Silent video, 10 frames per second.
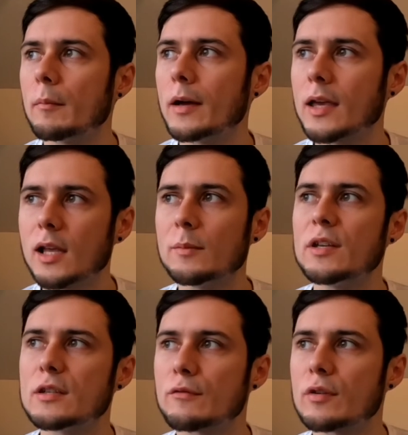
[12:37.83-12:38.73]
a
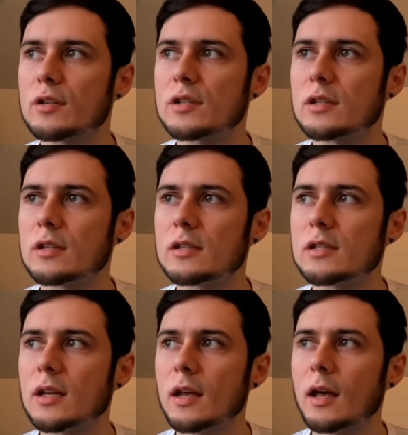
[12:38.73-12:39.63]
kilometre, for
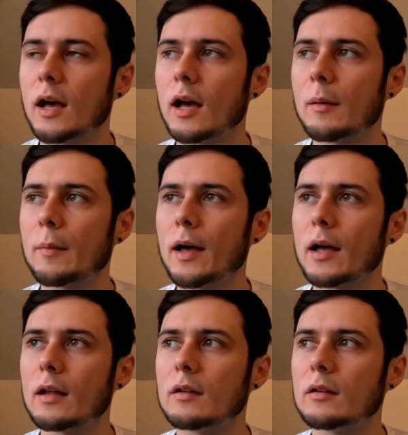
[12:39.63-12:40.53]
instance,
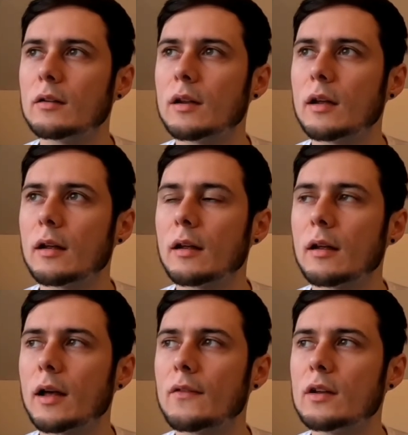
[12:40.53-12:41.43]
and
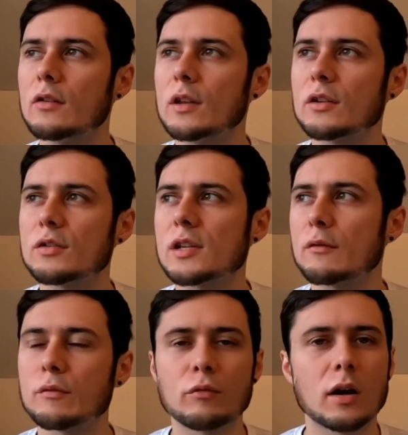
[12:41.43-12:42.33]
then you think to
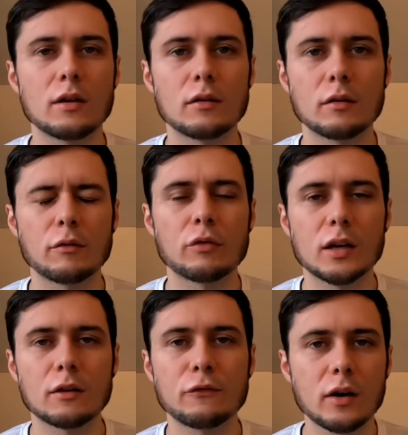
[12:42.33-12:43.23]
yourself of
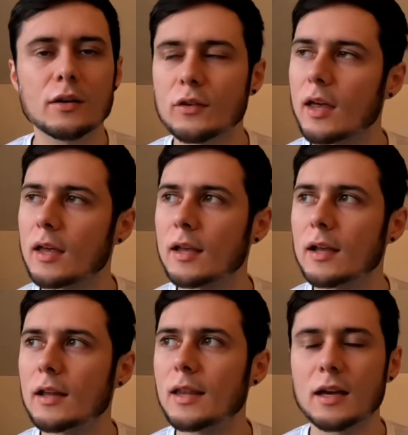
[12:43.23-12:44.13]
running 5k,
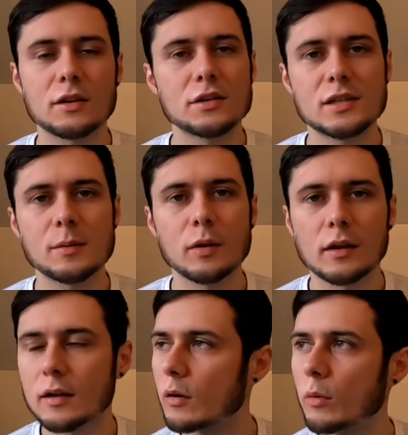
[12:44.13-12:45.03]
that can seem
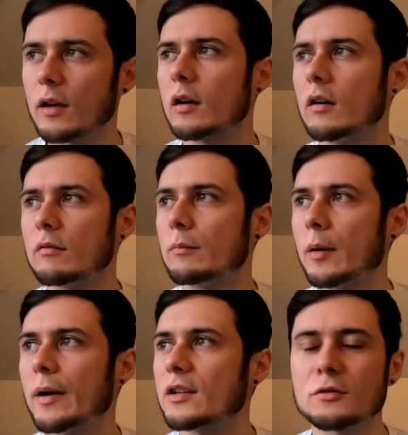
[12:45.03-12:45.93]
like, well, I can't
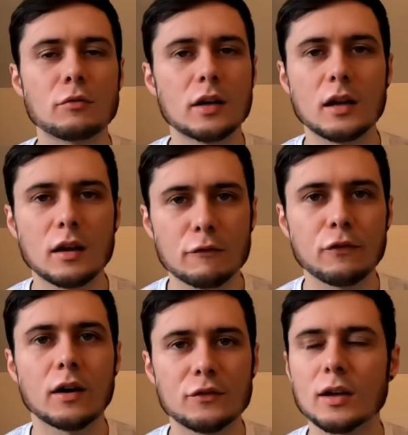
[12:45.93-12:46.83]
imagine running like
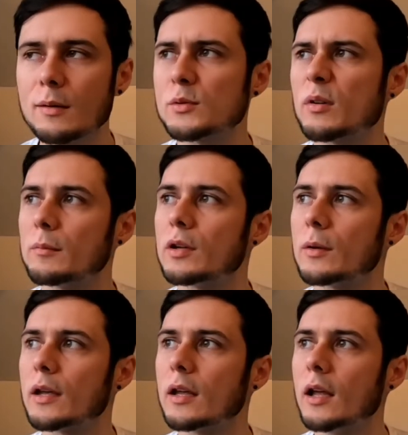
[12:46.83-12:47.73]
5 times what I'm
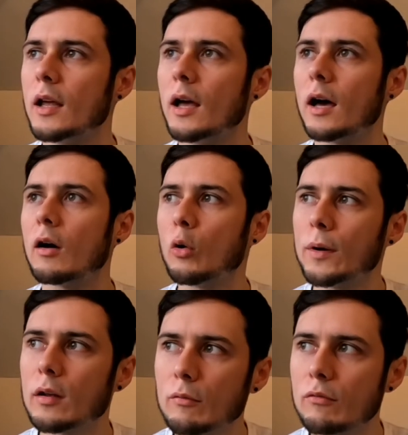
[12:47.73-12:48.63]
doing. Or
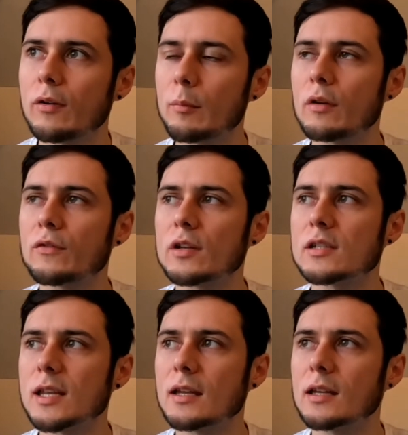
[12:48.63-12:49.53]
when I ran my
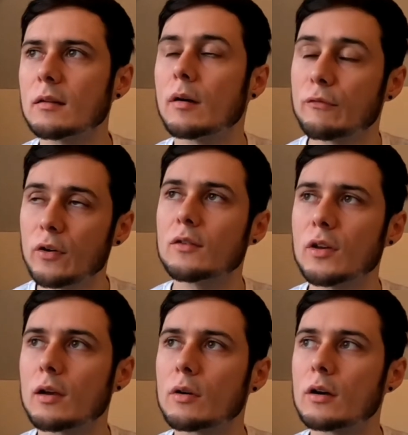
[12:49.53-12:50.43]
first
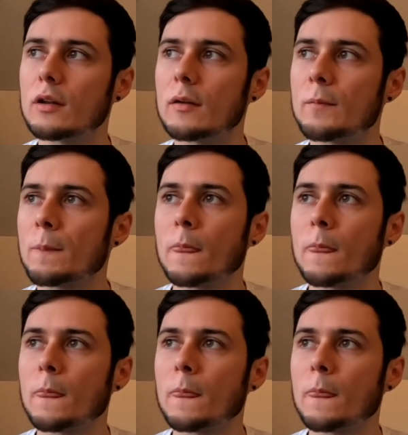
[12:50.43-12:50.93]
5k rather,